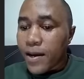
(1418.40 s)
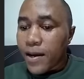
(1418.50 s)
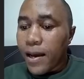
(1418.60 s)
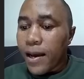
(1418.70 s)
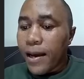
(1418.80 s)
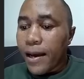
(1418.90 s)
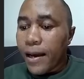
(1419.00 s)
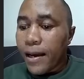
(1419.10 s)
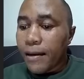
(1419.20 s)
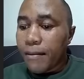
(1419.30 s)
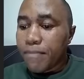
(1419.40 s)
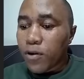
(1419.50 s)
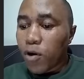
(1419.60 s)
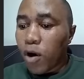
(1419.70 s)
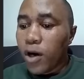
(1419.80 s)
uh,
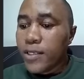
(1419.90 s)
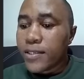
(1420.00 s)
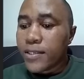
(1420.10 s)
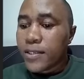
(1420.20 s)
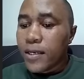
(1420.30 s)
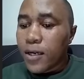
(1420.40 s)
because